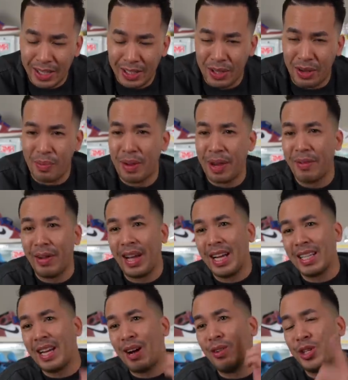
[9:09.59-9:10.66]
So, but anyway,
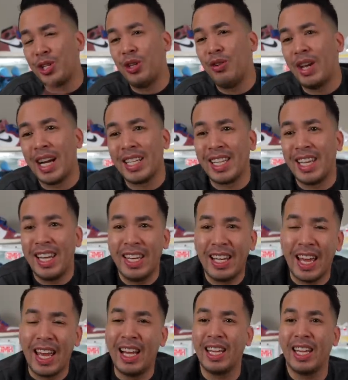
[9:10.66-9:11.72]
guys, I will see you guys in
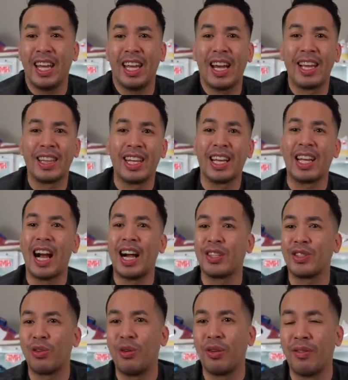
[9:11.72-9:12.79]
LA at the Got
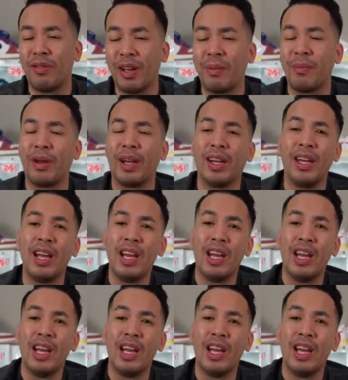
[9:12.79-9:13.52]
Sole event, man.